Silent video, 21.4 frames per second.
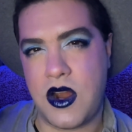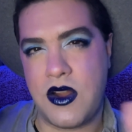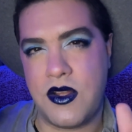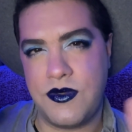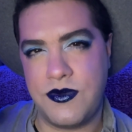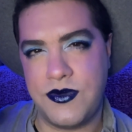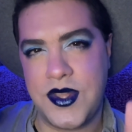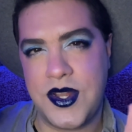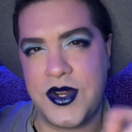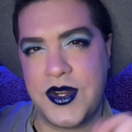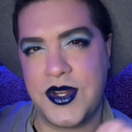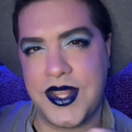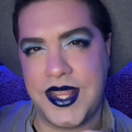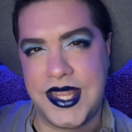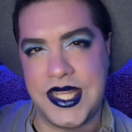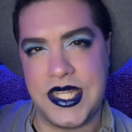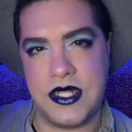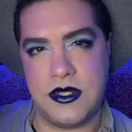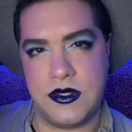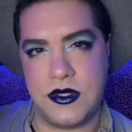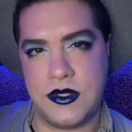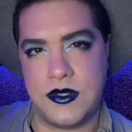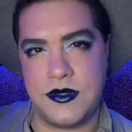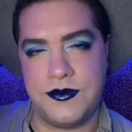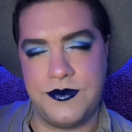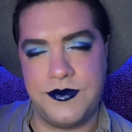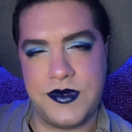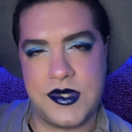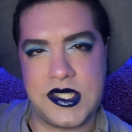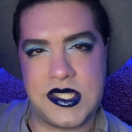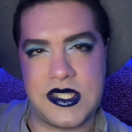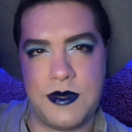they're a little
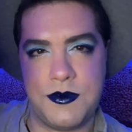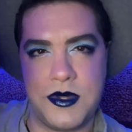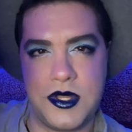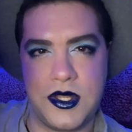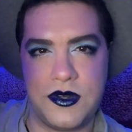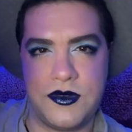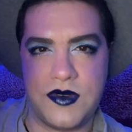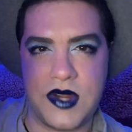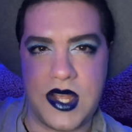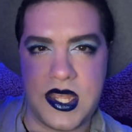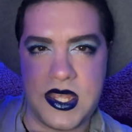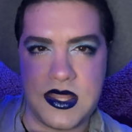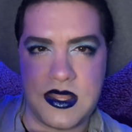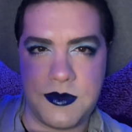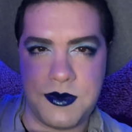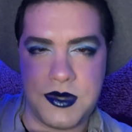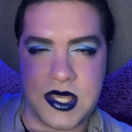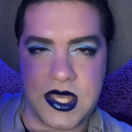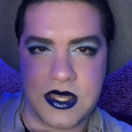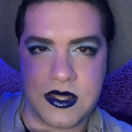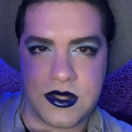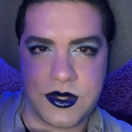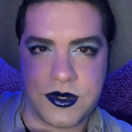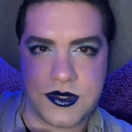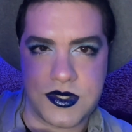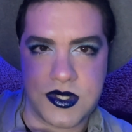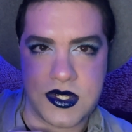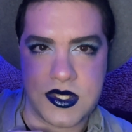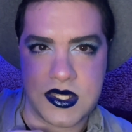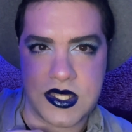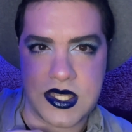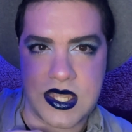similar, right? Let me get closer
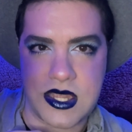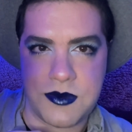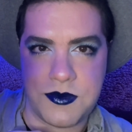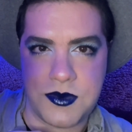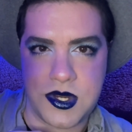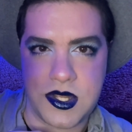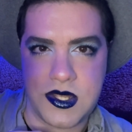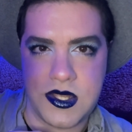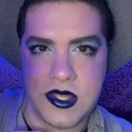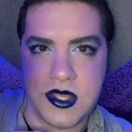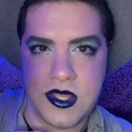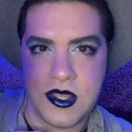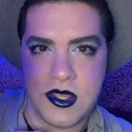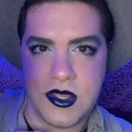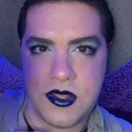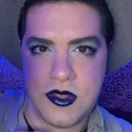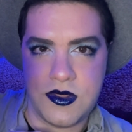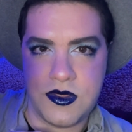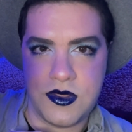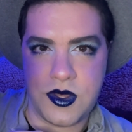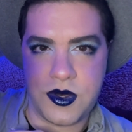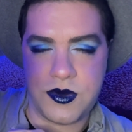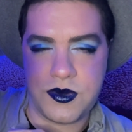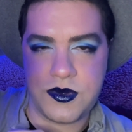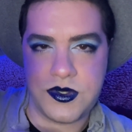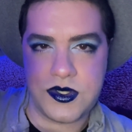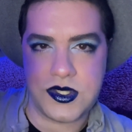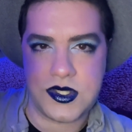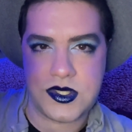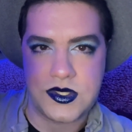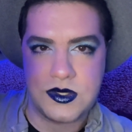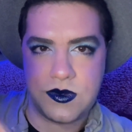to the camera.
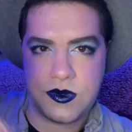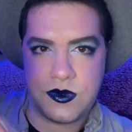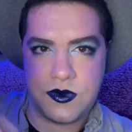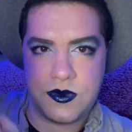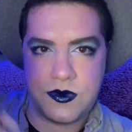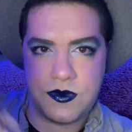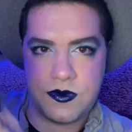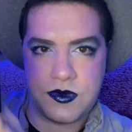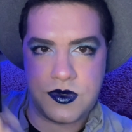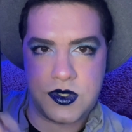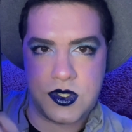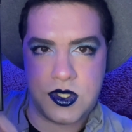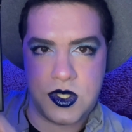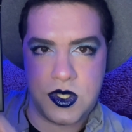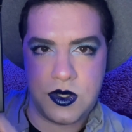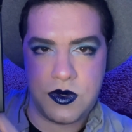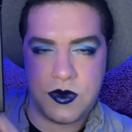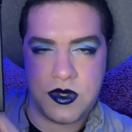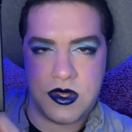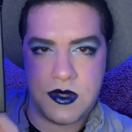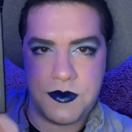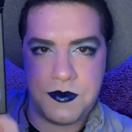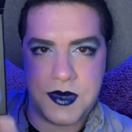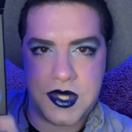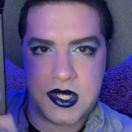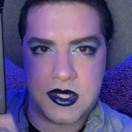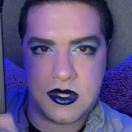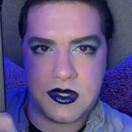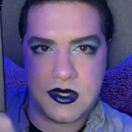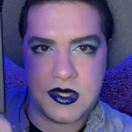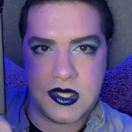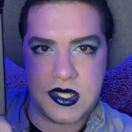Those two in the
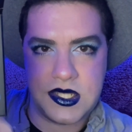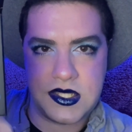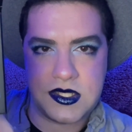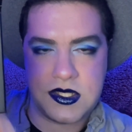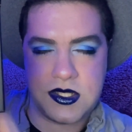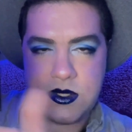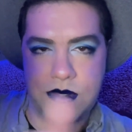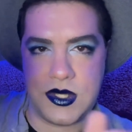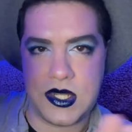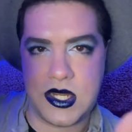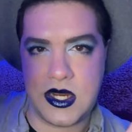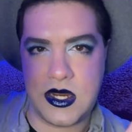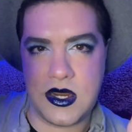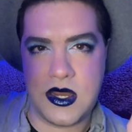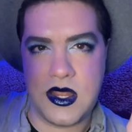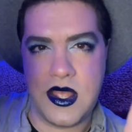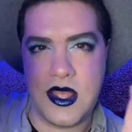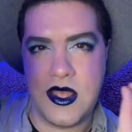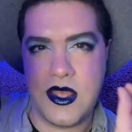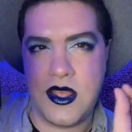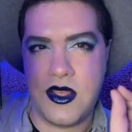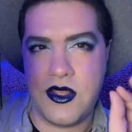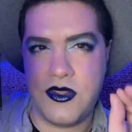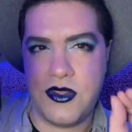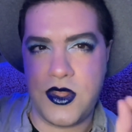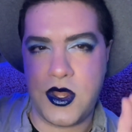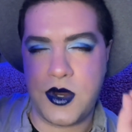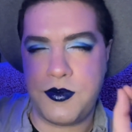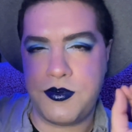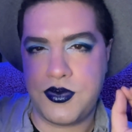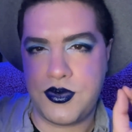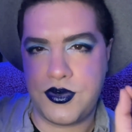middle and these two here,
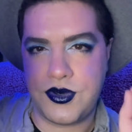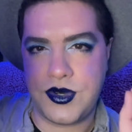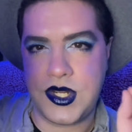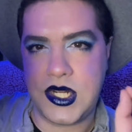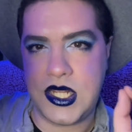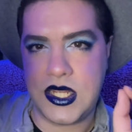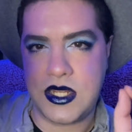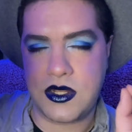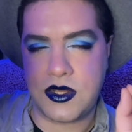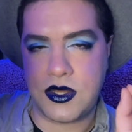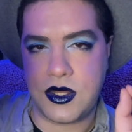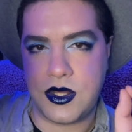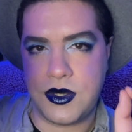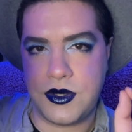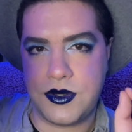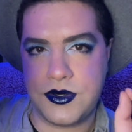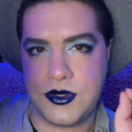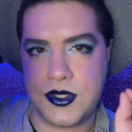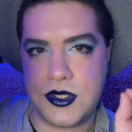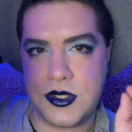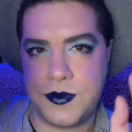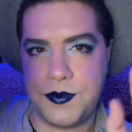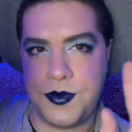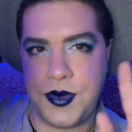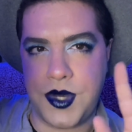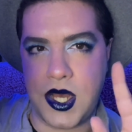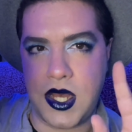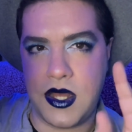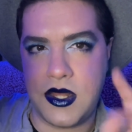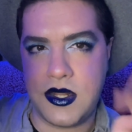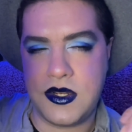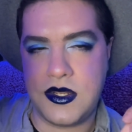they're pretty close,
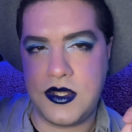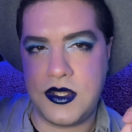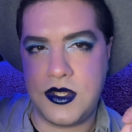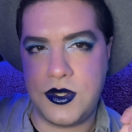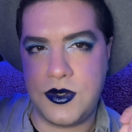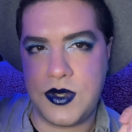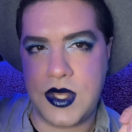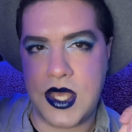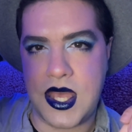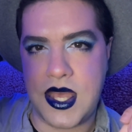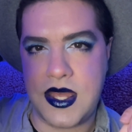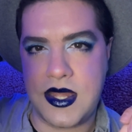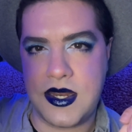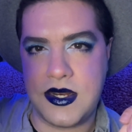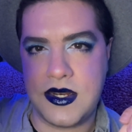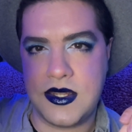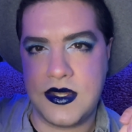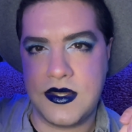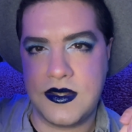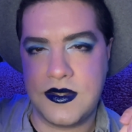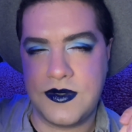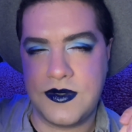but you can